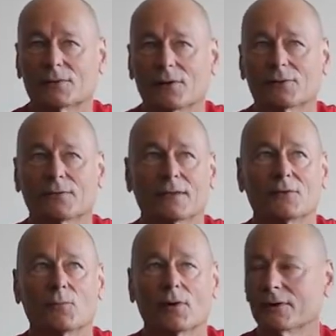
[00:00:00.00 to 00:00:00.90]
told us
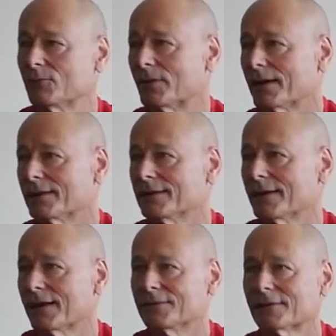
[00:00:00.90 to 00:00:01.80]
that your body's breaking
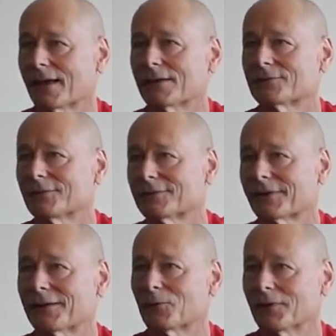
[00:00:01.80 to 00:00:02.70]
down, you can't do
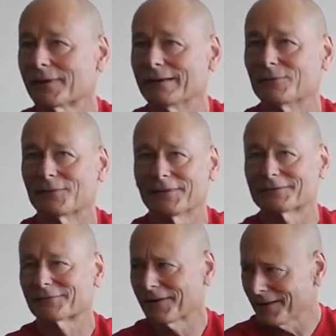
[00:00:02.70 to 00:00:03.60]
this kind of work anymore.
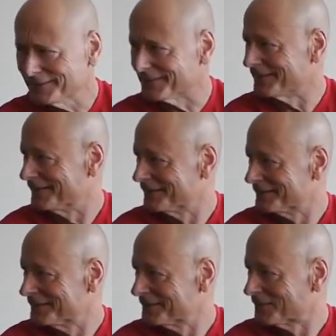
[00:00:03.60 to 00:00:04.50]
That's crazy.
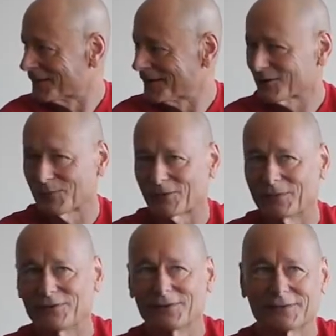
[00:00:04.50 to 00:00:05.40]
I
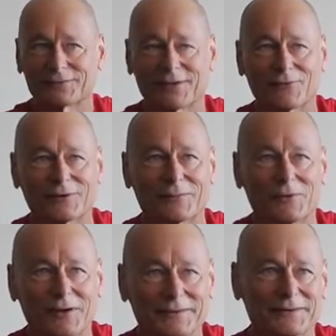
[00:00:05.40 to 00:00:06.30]
expect to be doing this stuff when
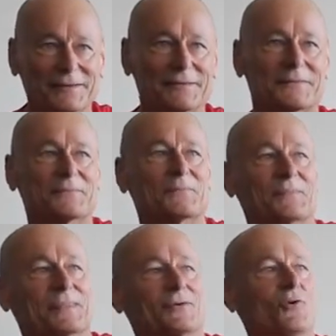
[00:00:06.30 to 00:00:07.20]
I'm 90
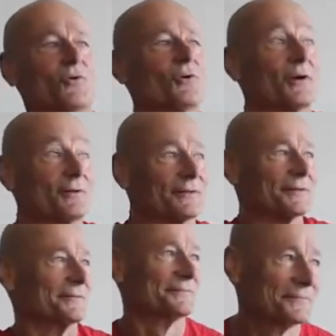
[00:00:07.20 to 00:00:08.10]
or, or
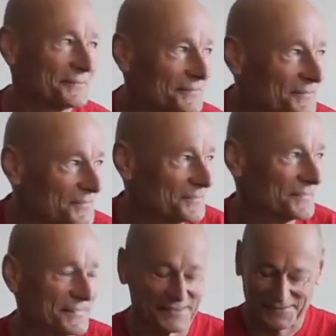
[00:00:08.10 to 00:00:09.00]
older.
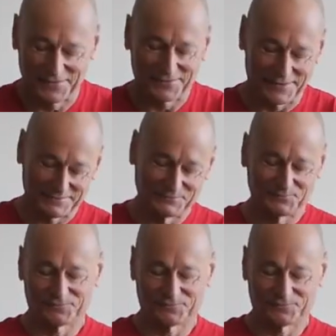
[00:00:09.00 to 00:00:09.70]
Okay.